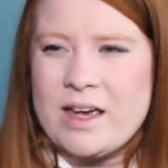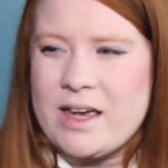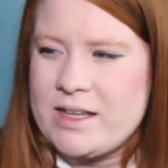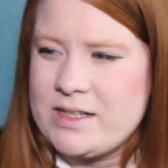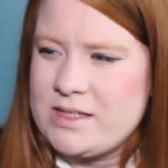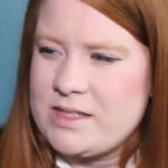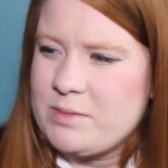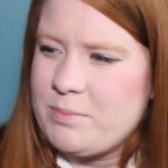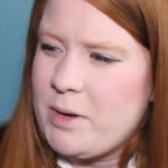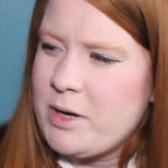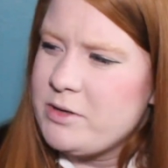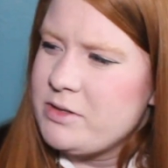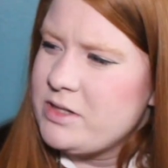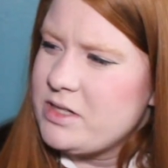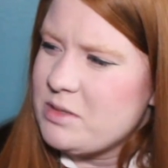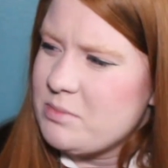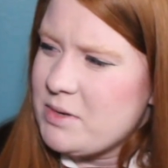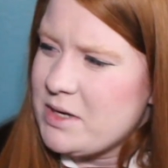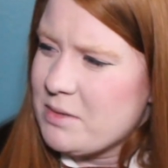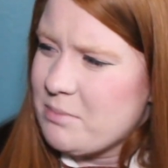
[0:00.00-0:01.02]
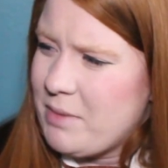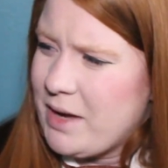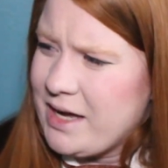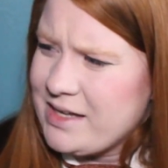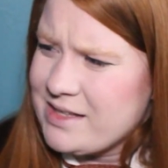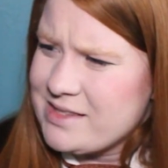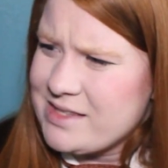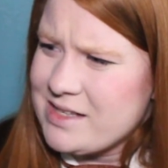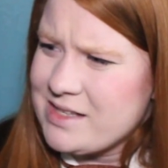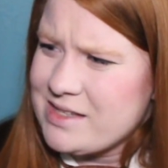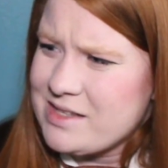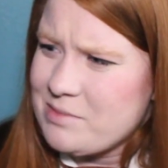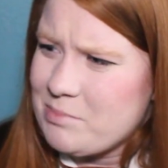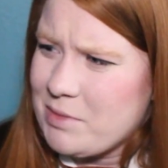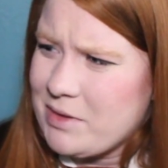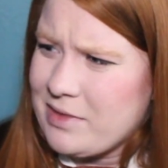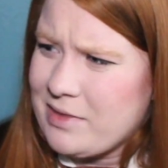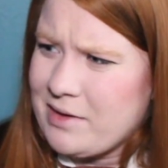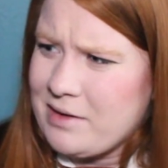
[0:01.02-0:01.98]
It's supposed to be a Pegasus,
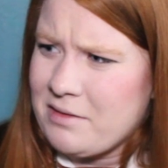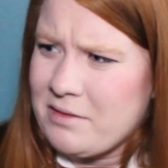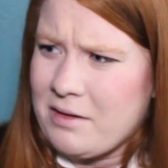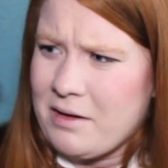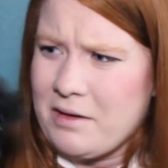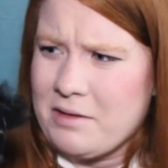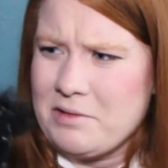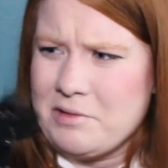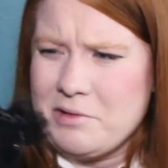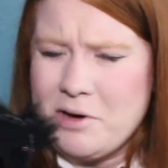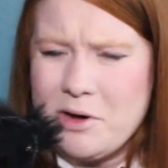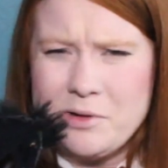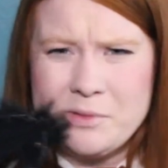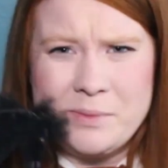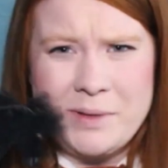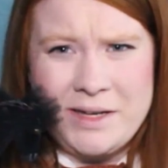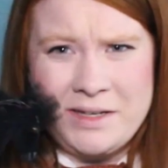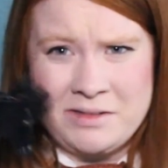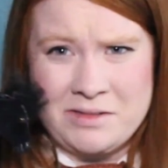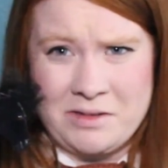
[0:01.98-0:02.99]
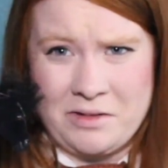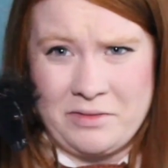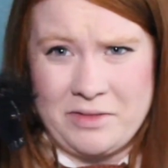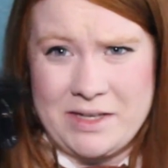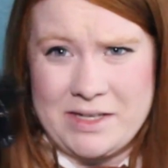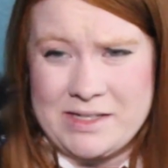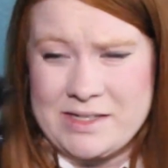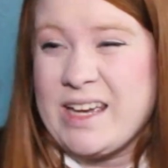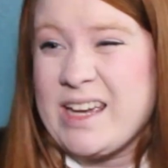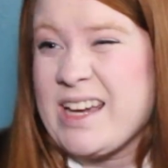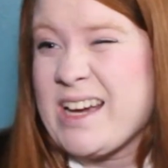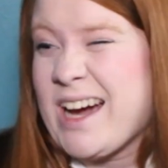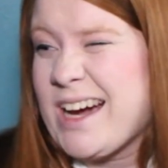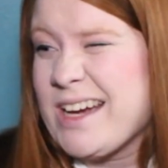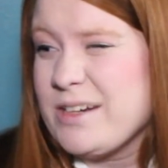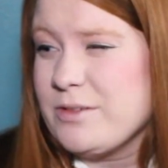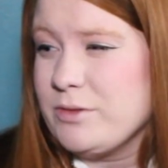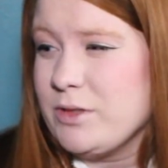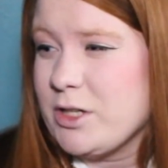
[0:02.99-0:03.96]
but there are no wings on this.
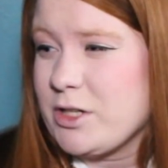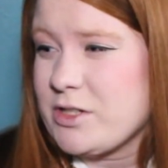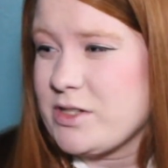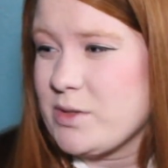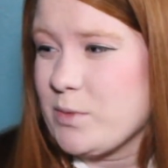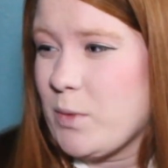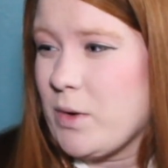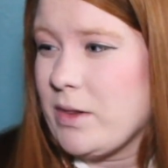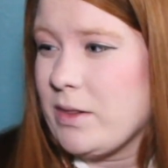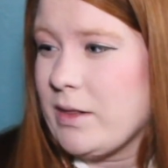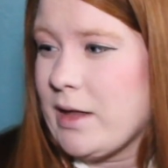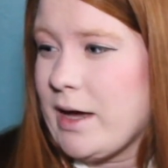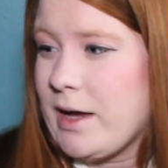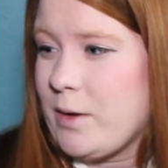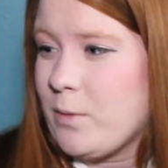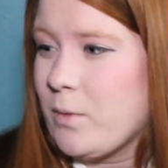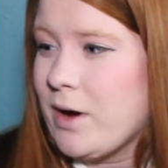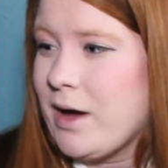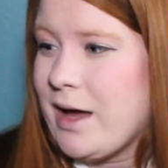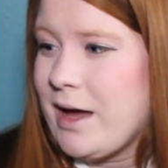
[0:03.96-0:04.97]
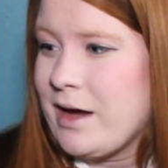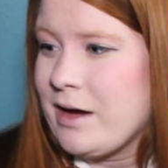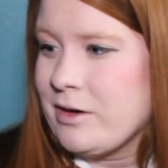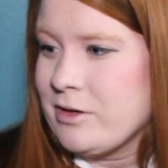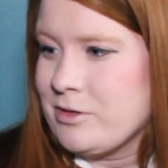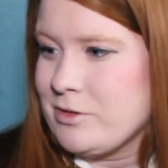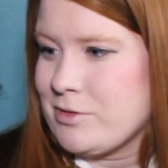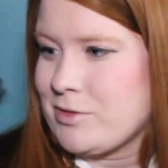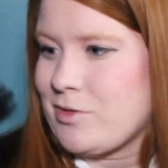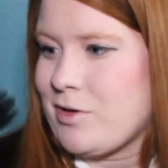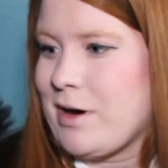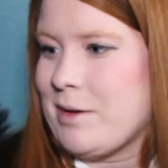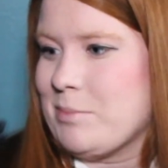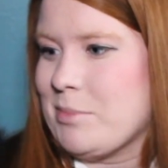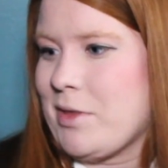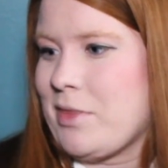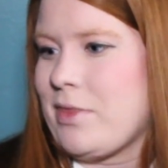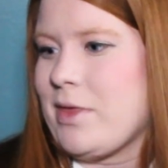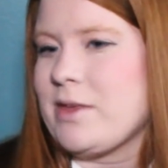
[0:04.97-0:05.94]
Kind of looks like what Harry
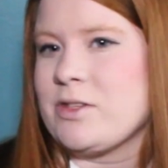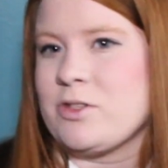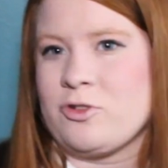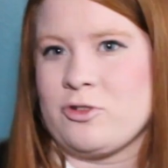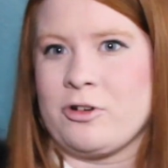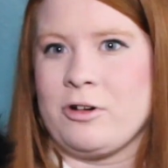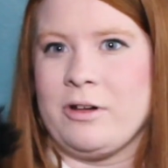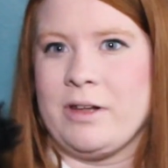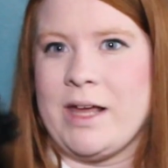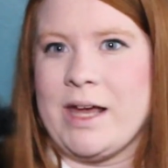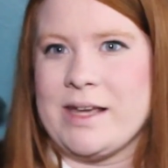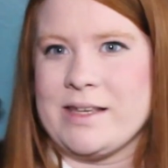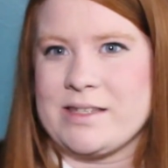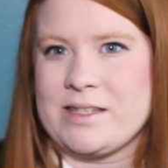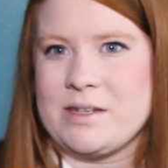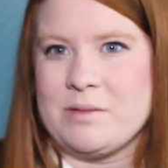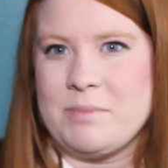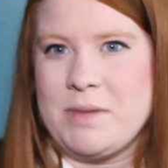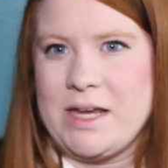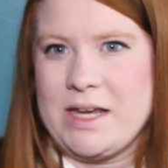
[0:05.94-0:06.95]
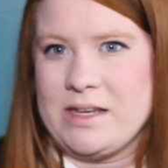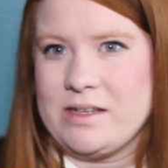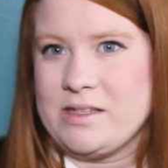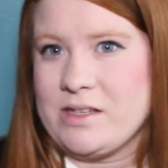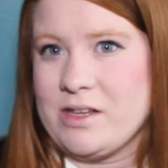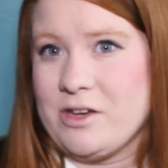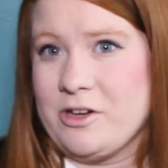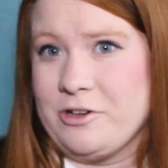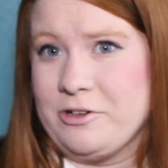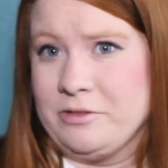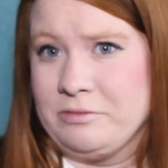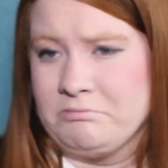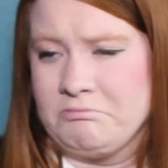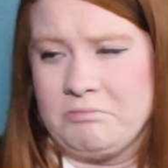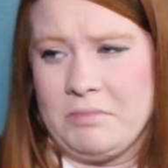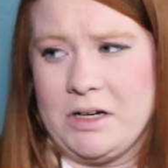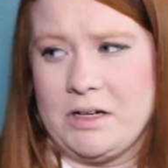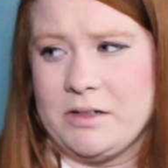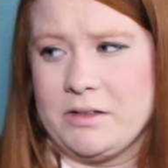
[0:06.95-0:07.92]
described a Thestral as to me, so
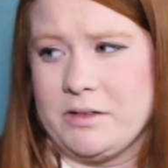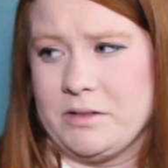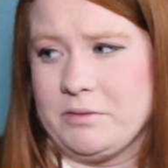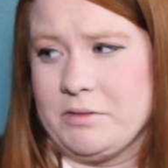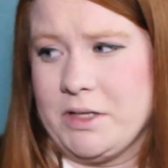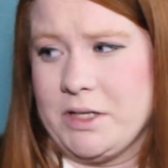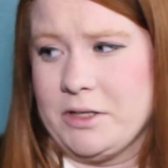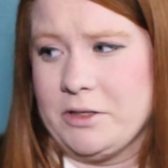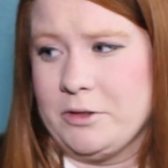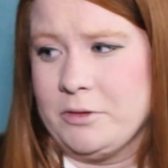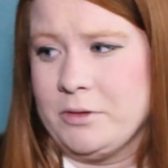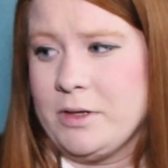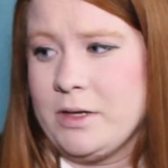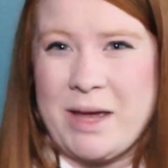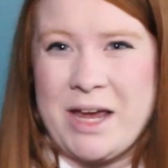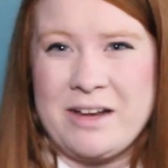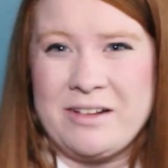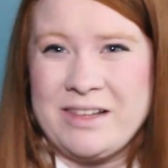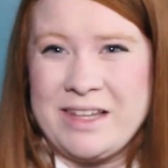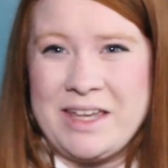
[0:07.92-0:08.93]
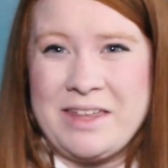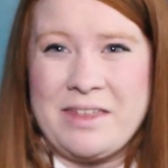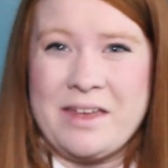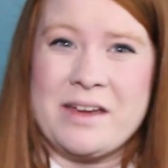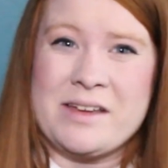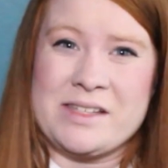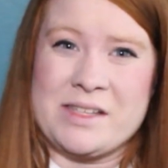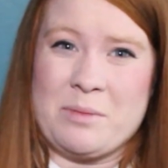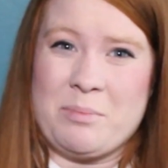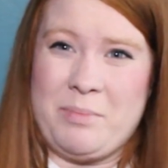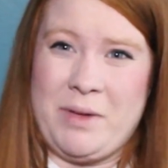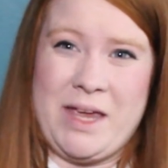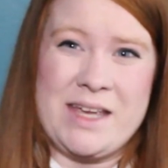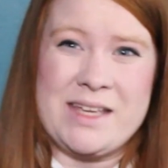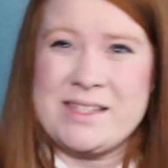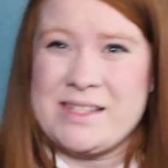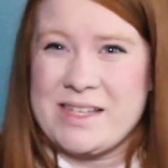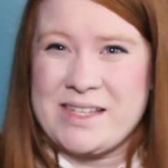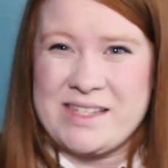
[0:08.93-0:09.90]
I don't know. Apparently there's a
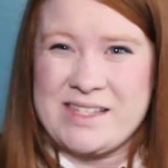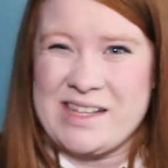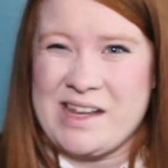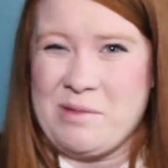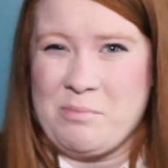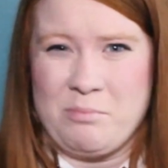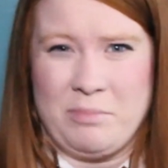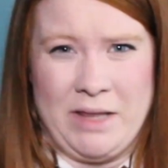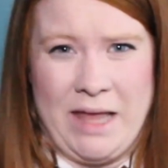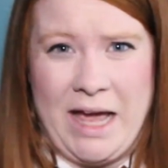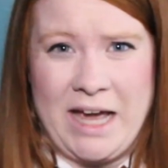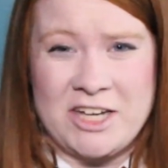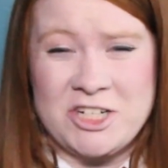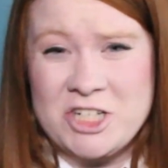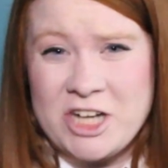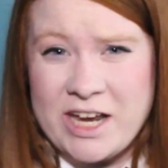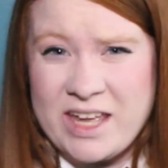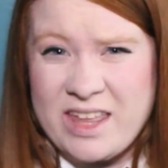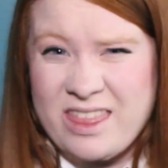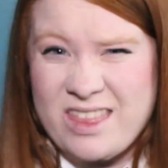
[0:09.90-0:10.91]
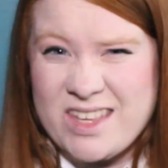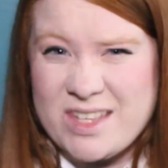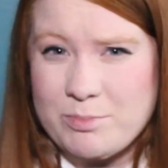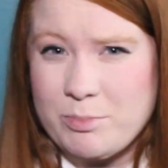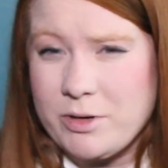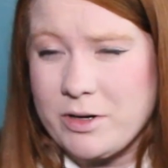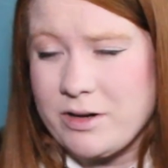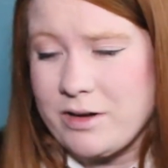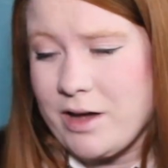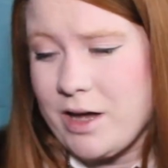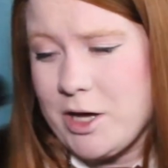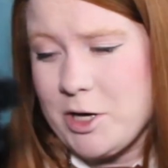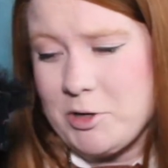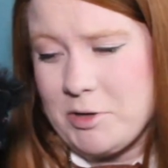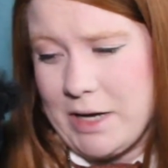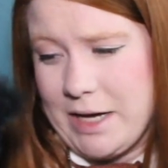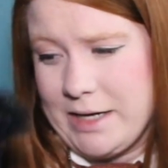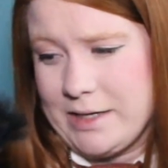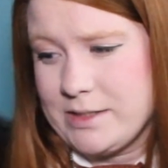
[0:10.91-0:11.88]
Pegasus named Blackjack in this book.
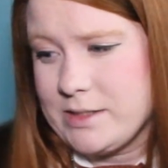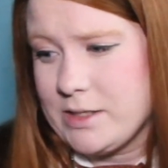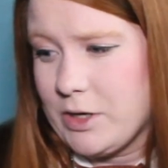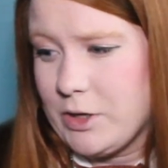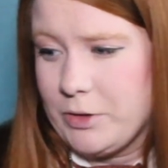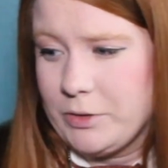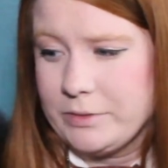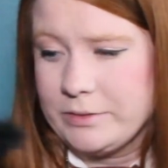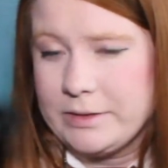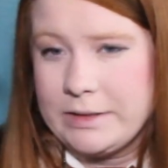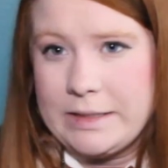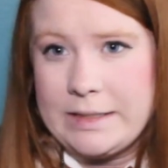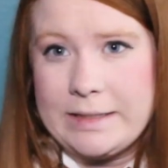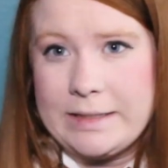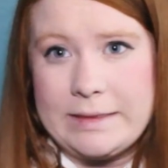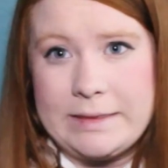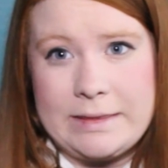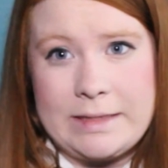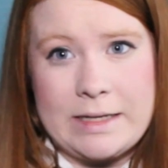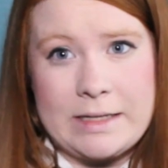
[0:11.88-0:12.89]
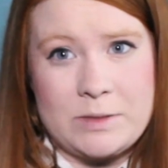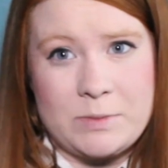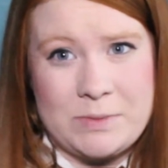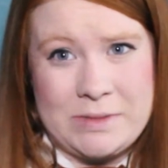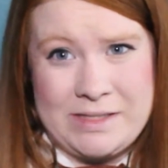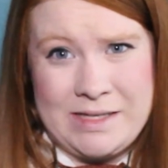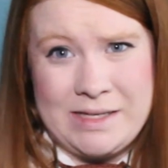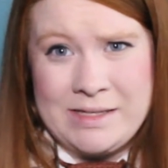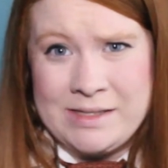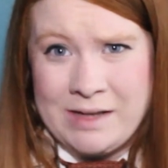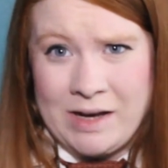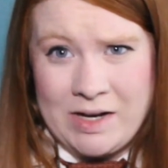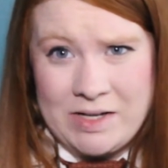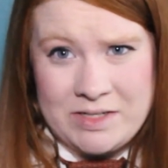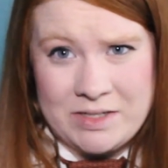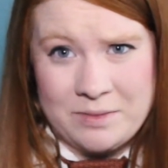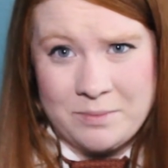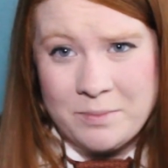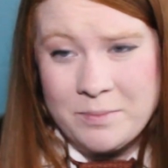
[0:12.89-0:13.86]
Okay, so that was this
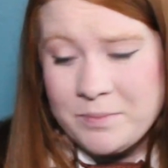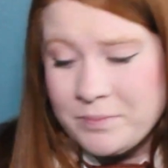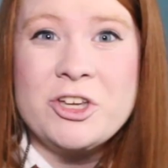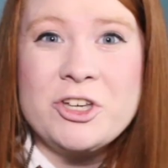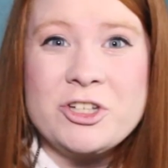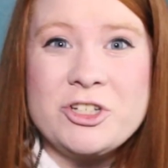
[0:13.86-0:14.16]
item.